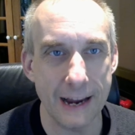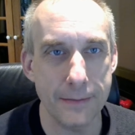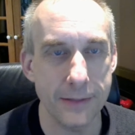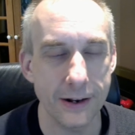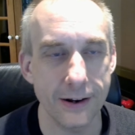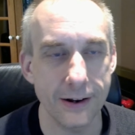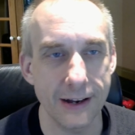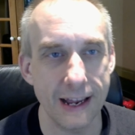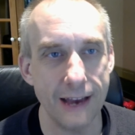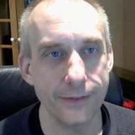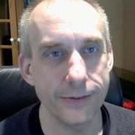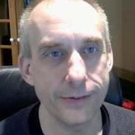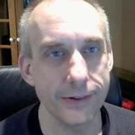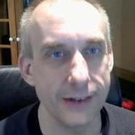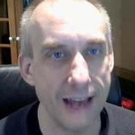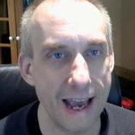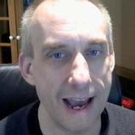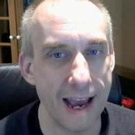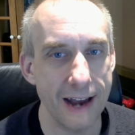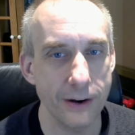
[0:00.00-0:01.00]
that I
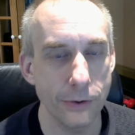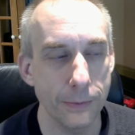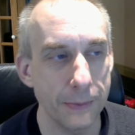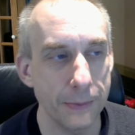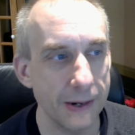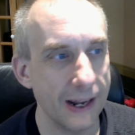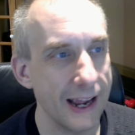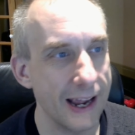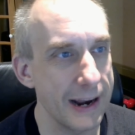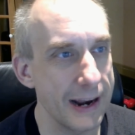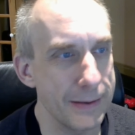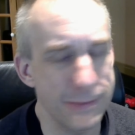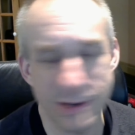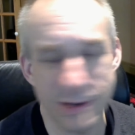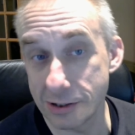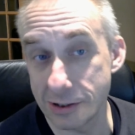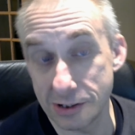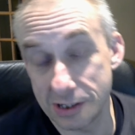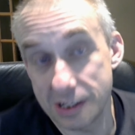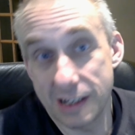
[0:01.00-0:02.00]
haven't had or played,
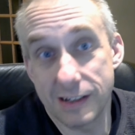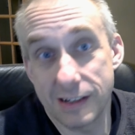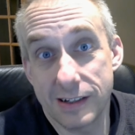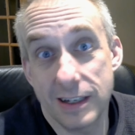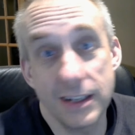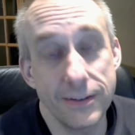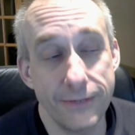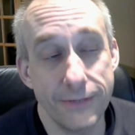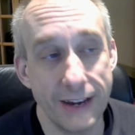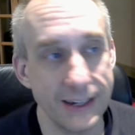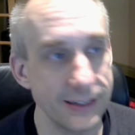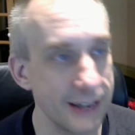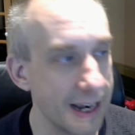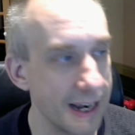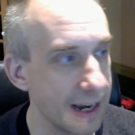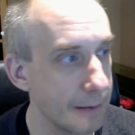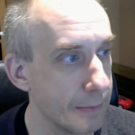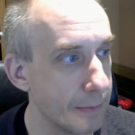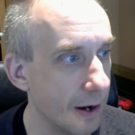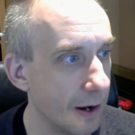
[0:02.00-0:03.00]
because it's a
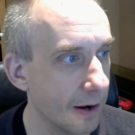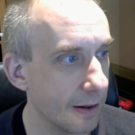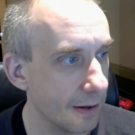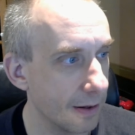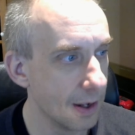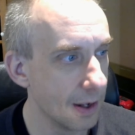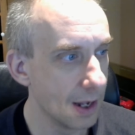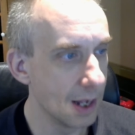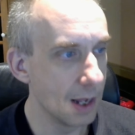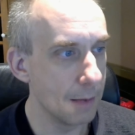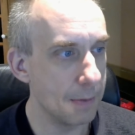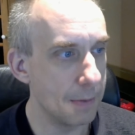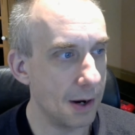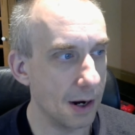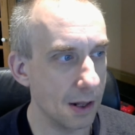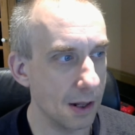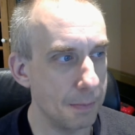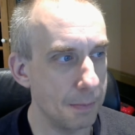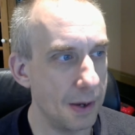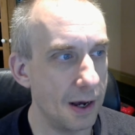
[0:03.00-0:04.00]
fascinating part of
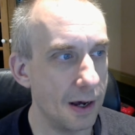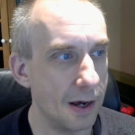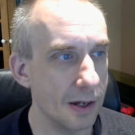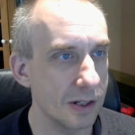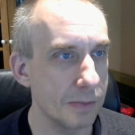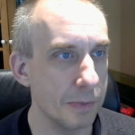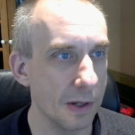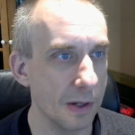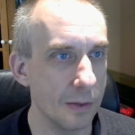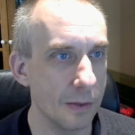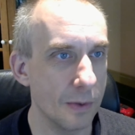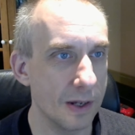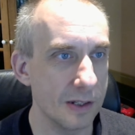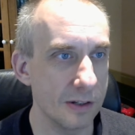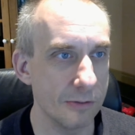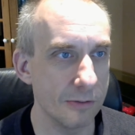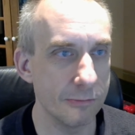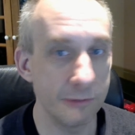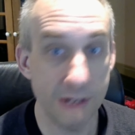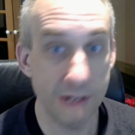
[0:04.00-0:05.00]
the past. But the ones
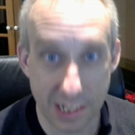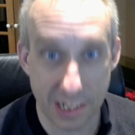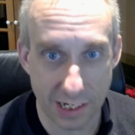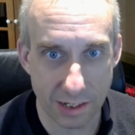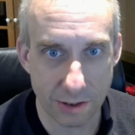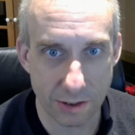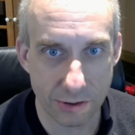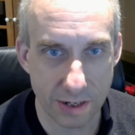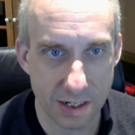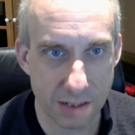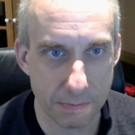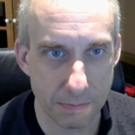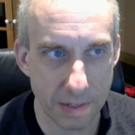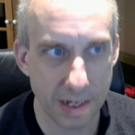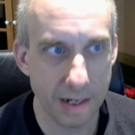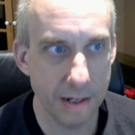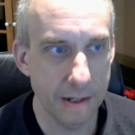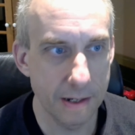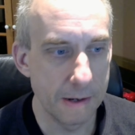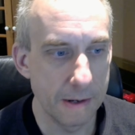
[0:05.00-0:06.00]
that really interest
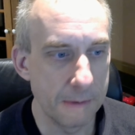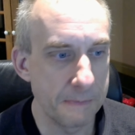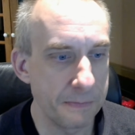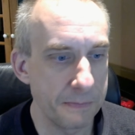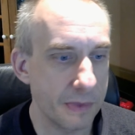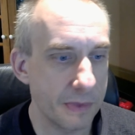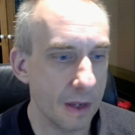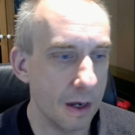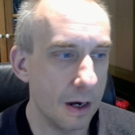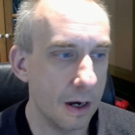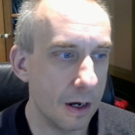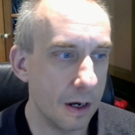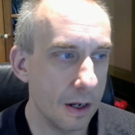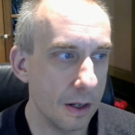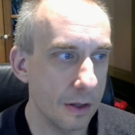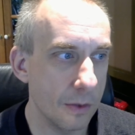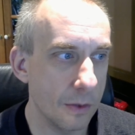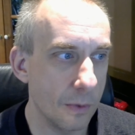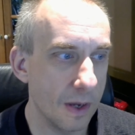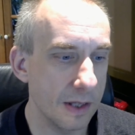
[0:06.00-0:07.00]
me
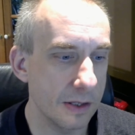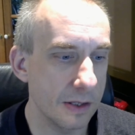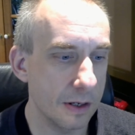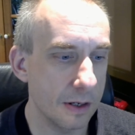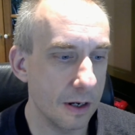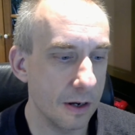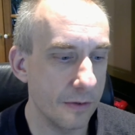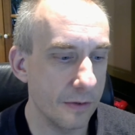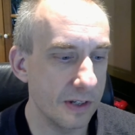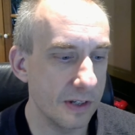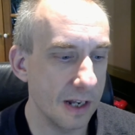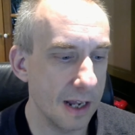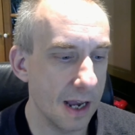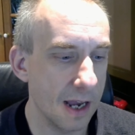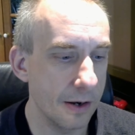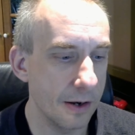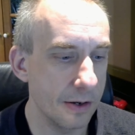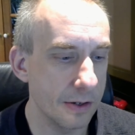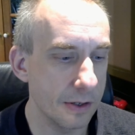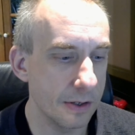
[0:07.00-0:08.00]
are the ones that I obviously
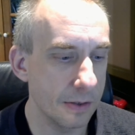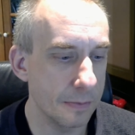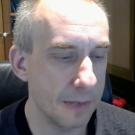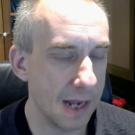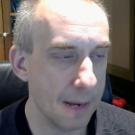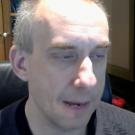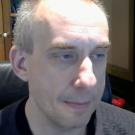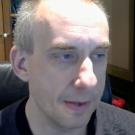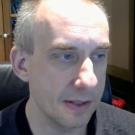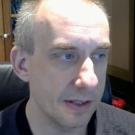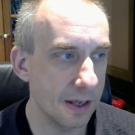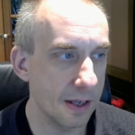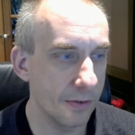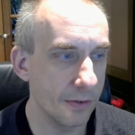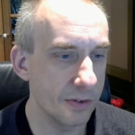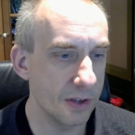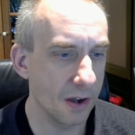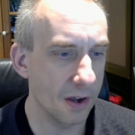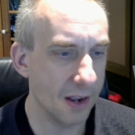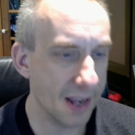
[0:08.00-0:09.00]
owned and played
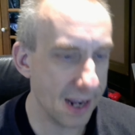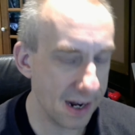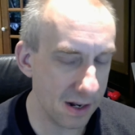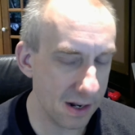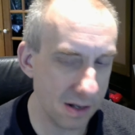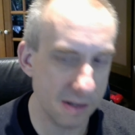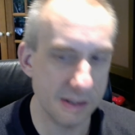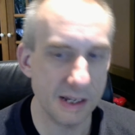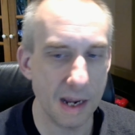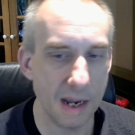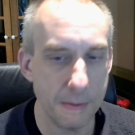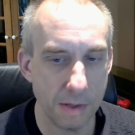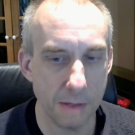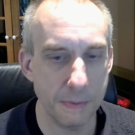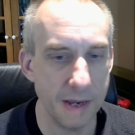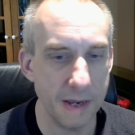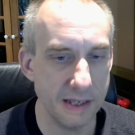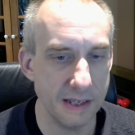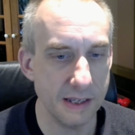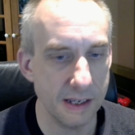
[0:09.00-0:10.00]
myself. So again, same on the
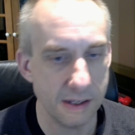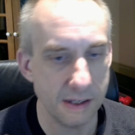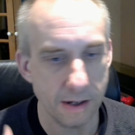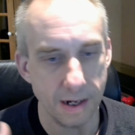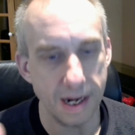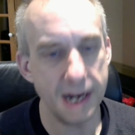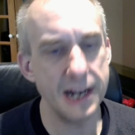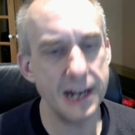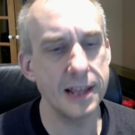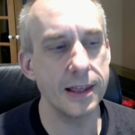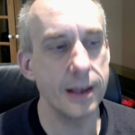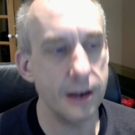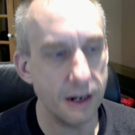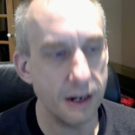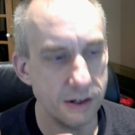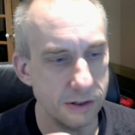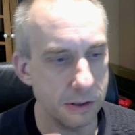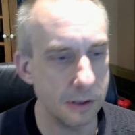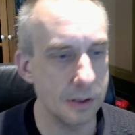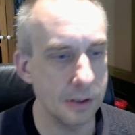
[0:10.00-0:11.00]
PC side. Anything I
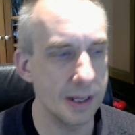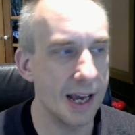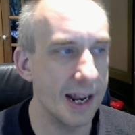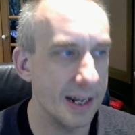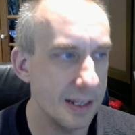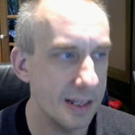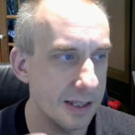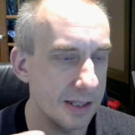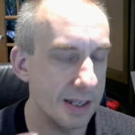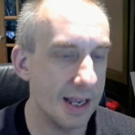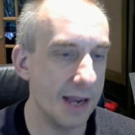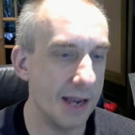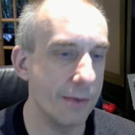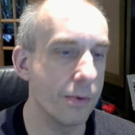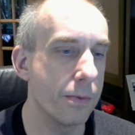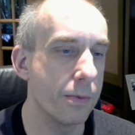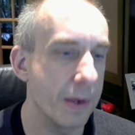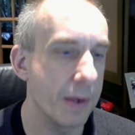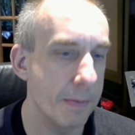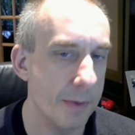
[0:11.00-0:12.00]
do, that
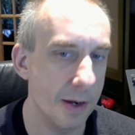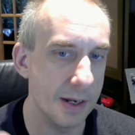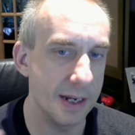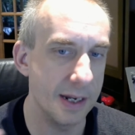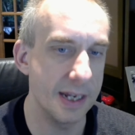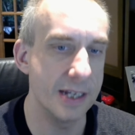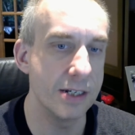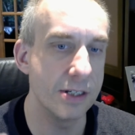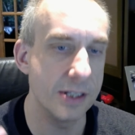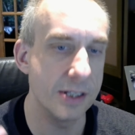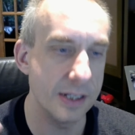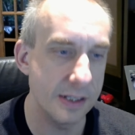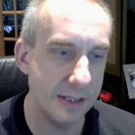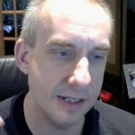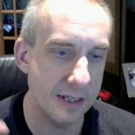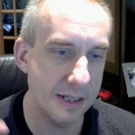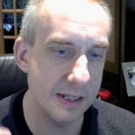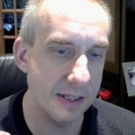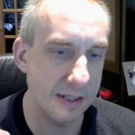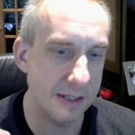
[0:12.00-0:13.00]
will be my niches.
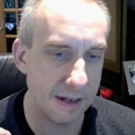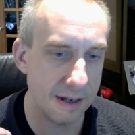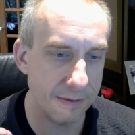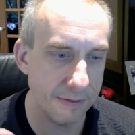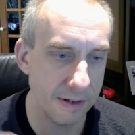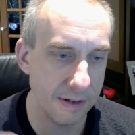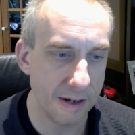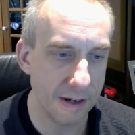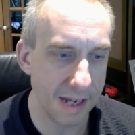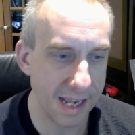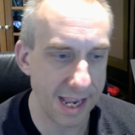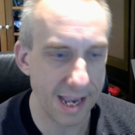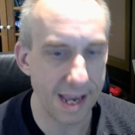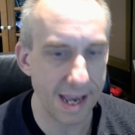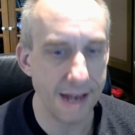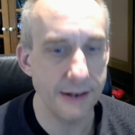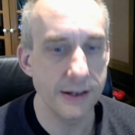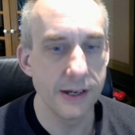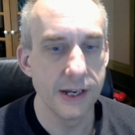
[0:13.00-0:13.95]
This is stuff that I had,